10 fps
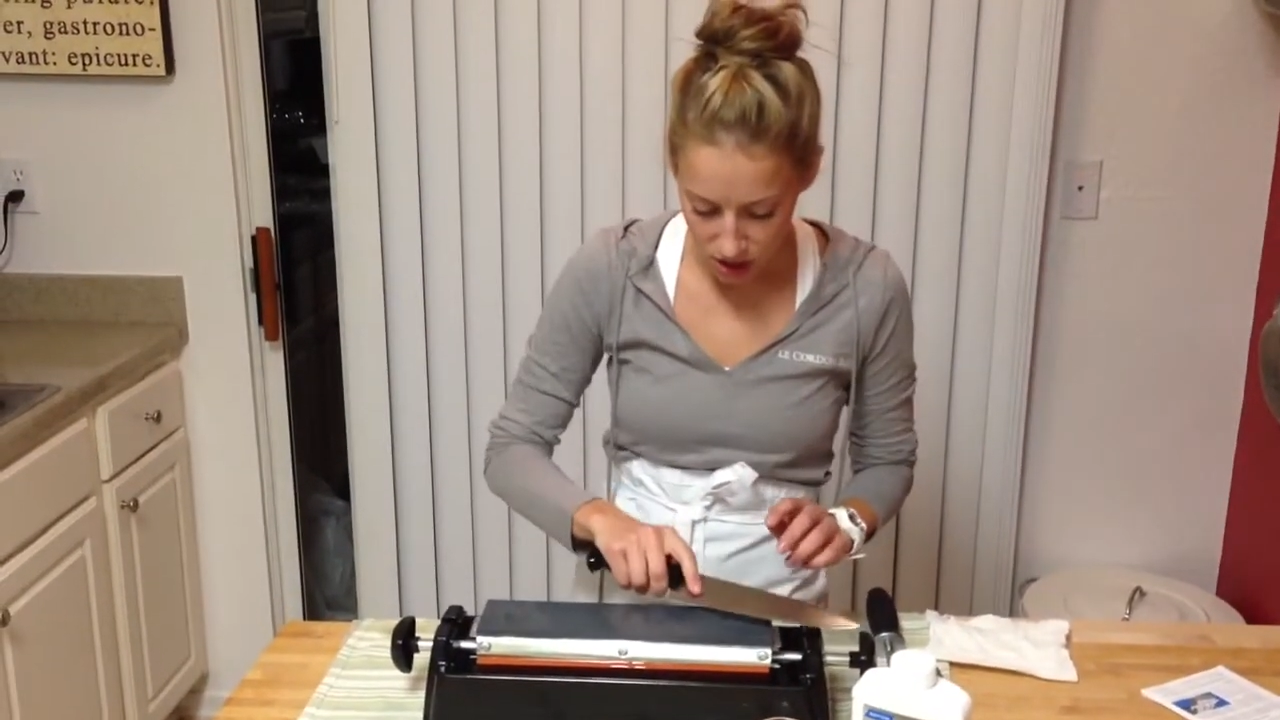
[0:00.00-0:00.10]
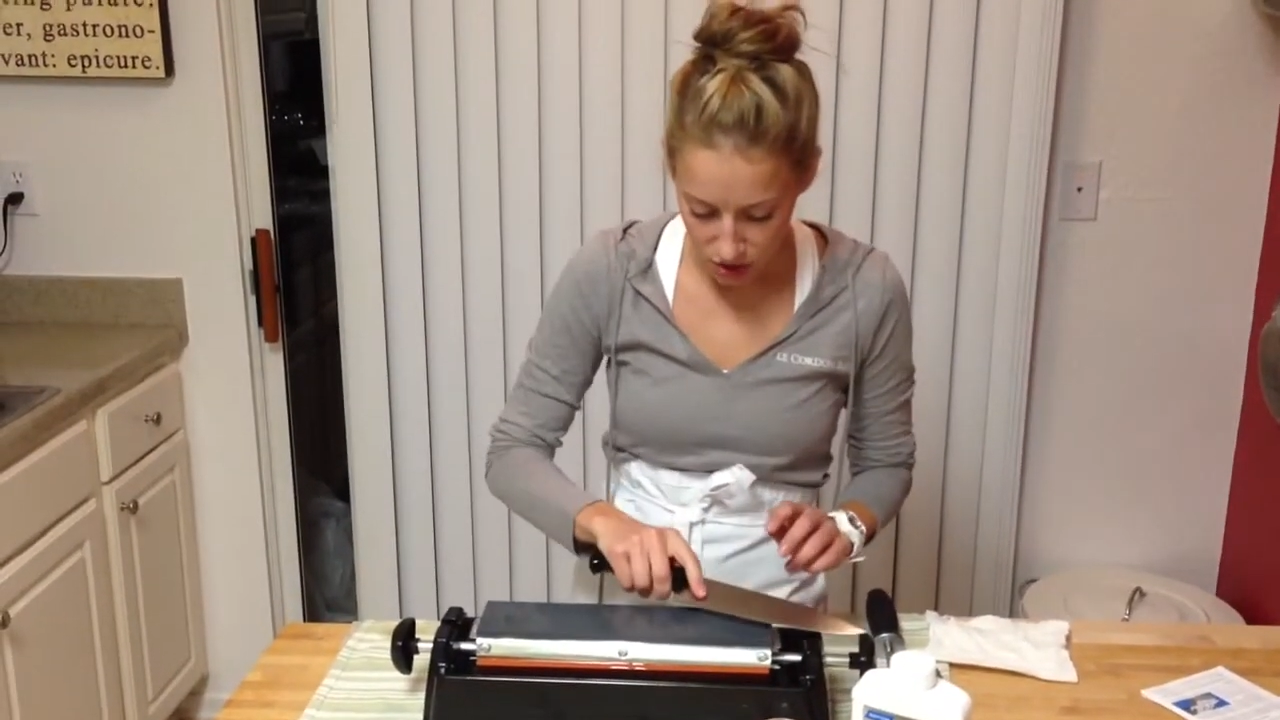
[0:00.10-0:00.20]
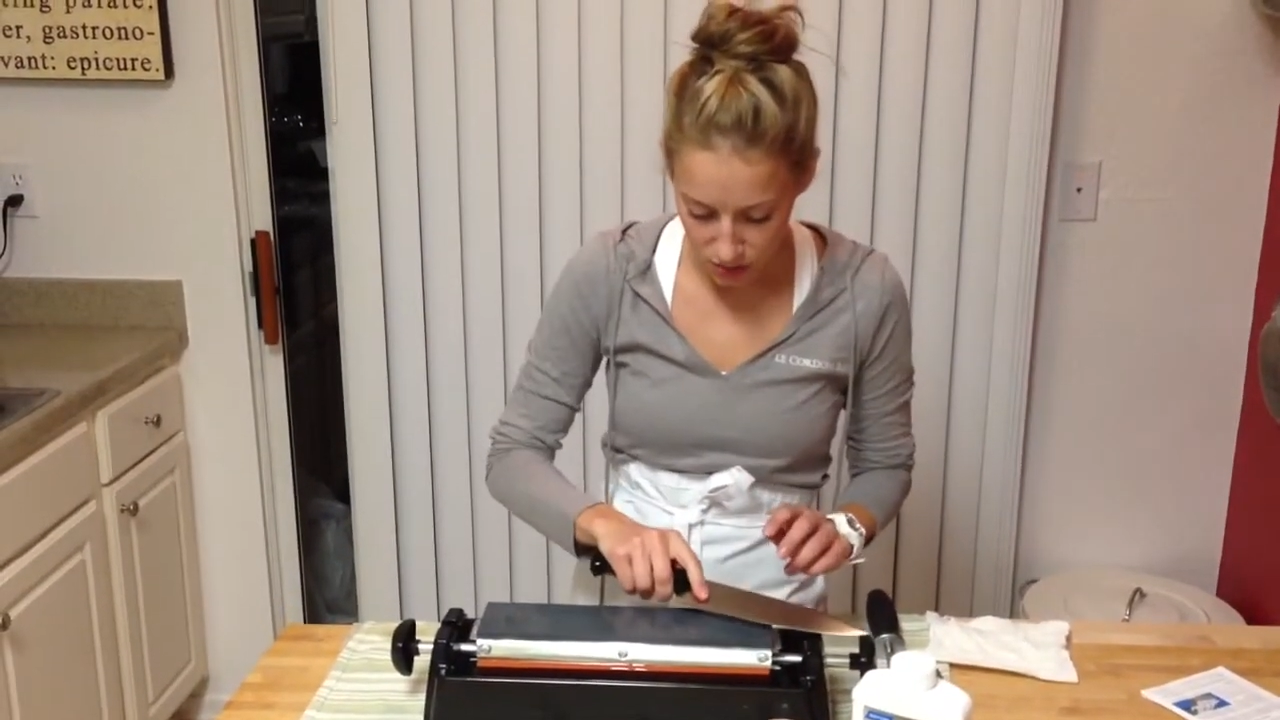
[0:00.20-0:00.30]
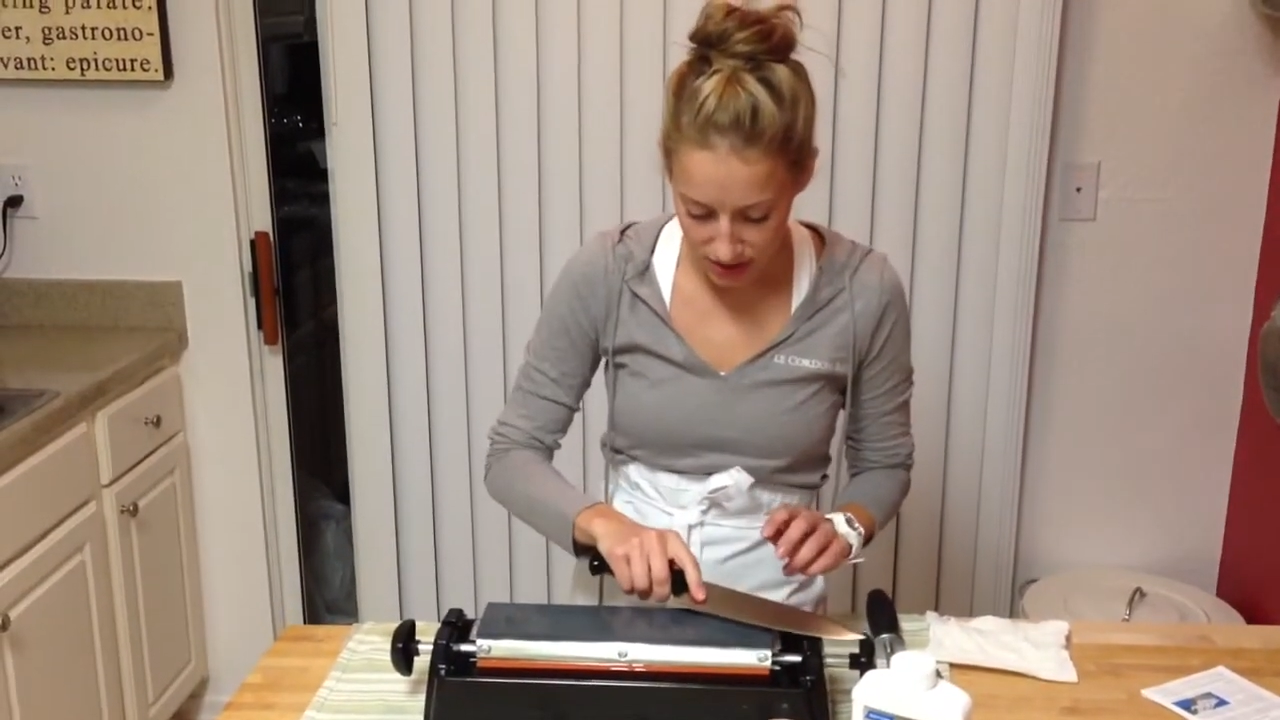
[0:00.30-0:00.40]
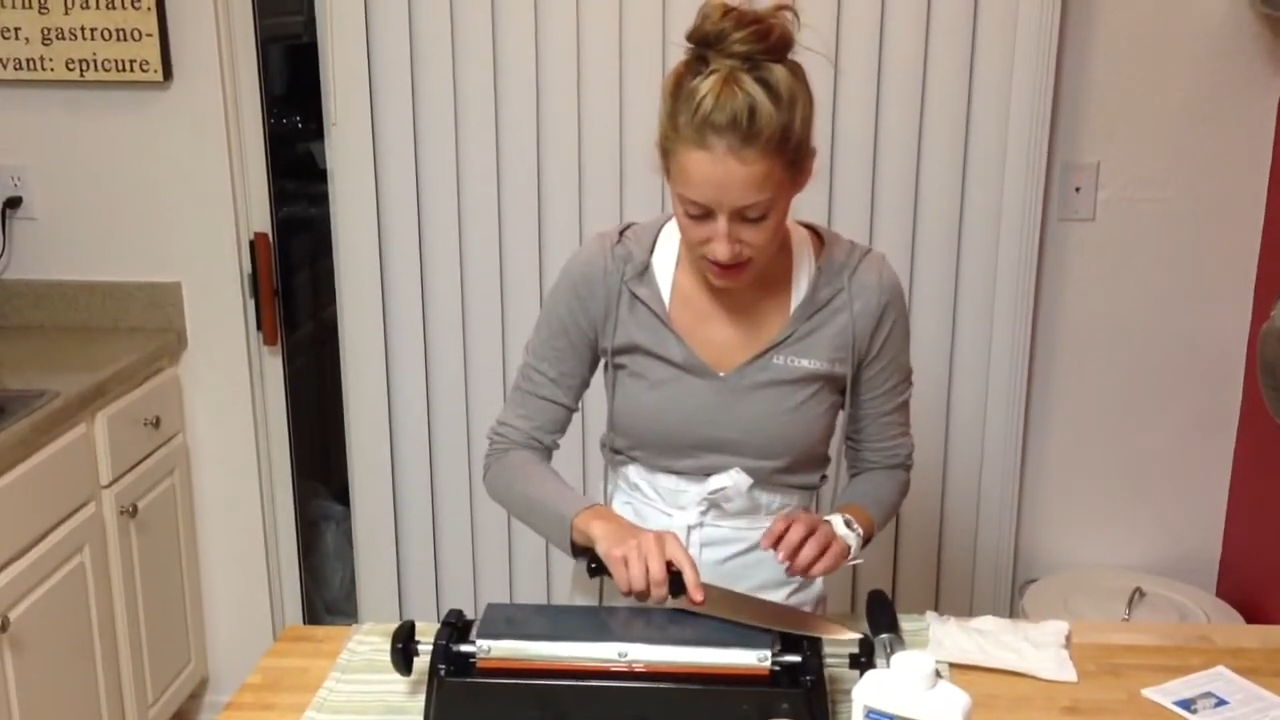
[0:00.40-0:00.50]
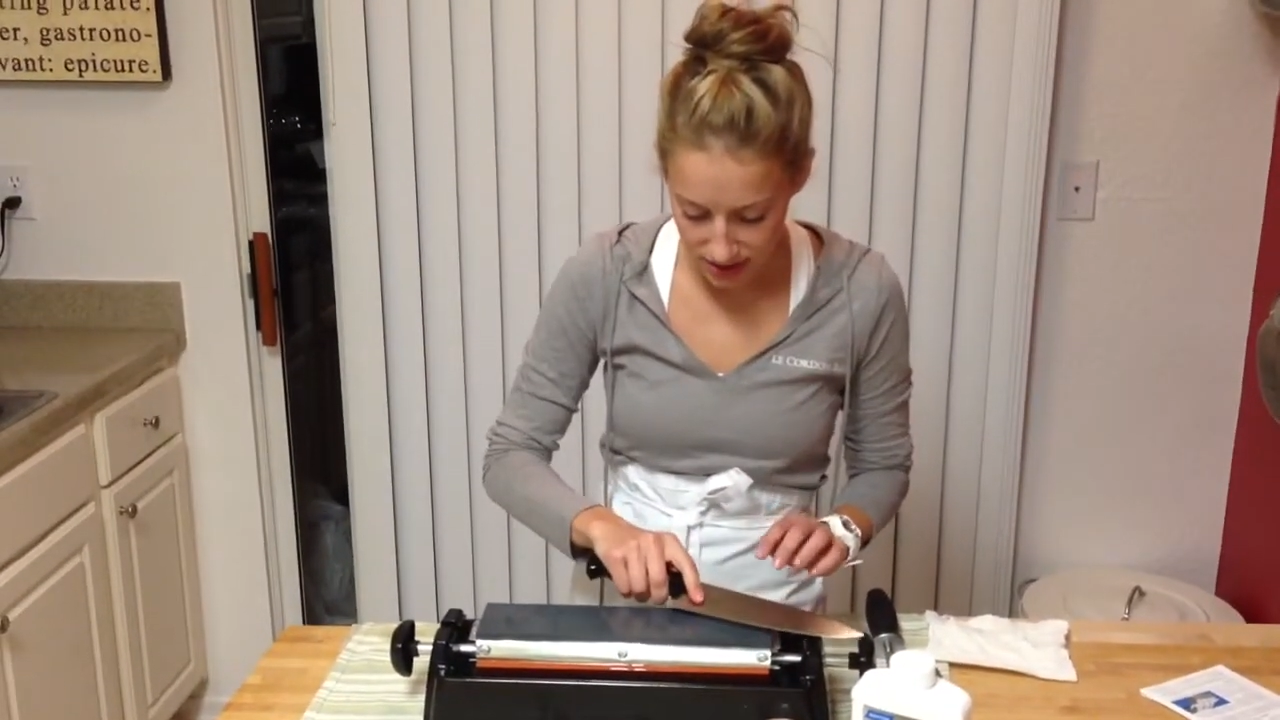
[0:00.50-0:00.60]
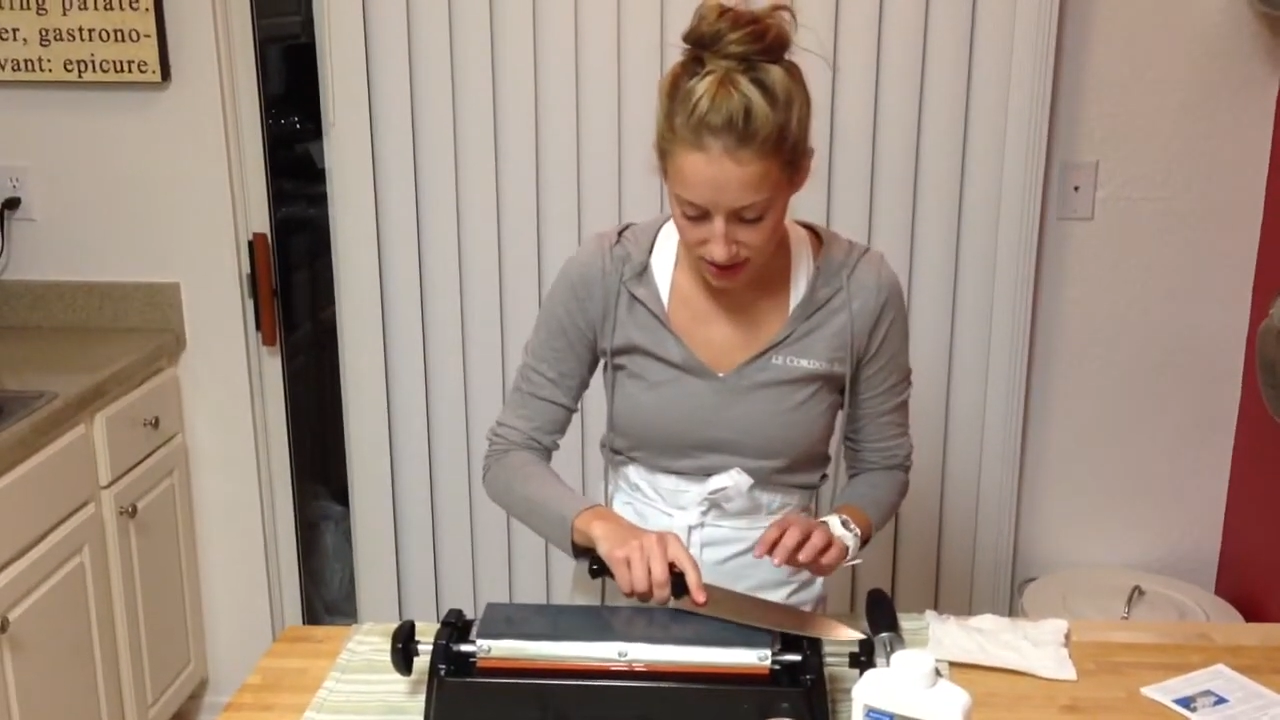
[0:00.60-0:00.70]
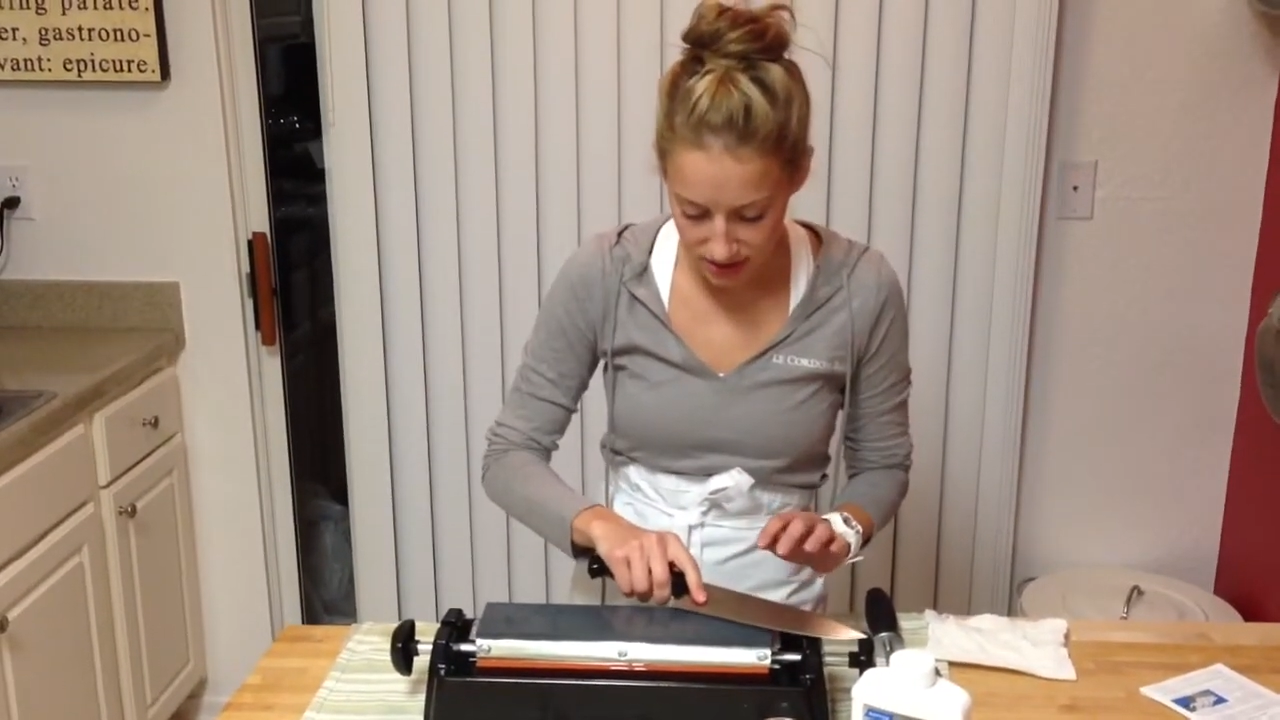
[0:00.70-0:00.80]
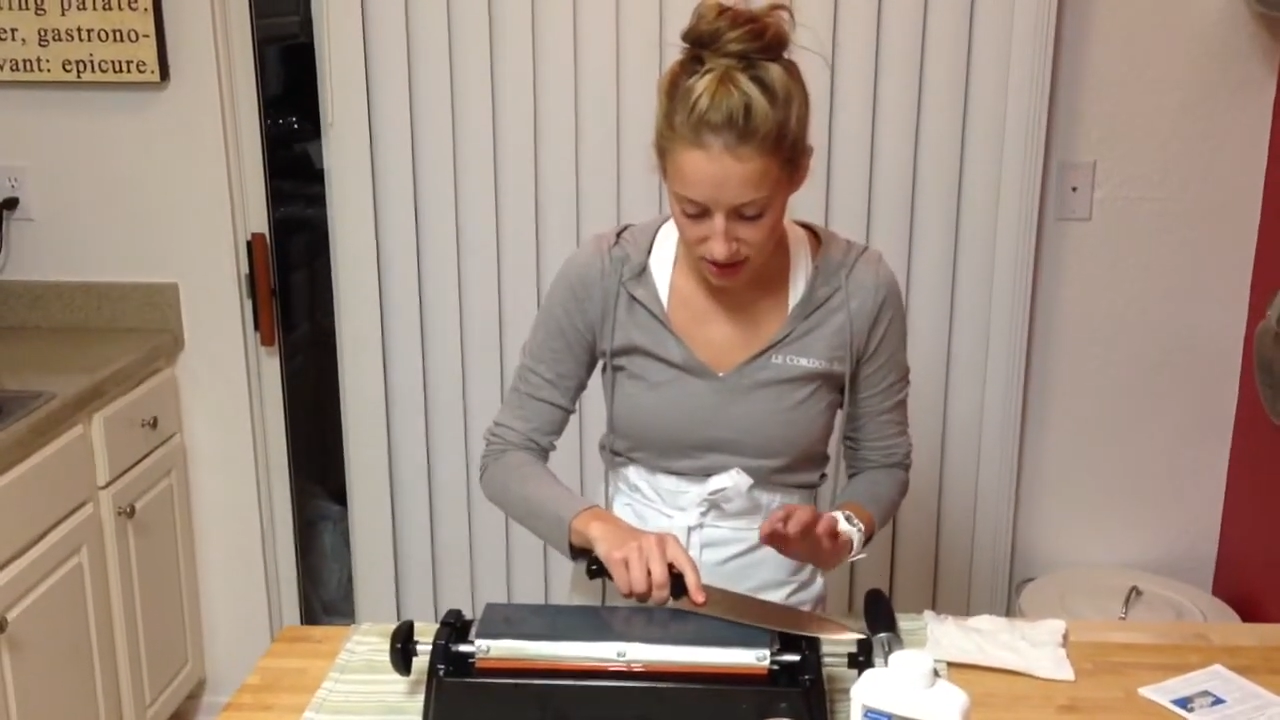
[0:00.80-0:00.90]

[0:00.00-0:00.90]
You want to start this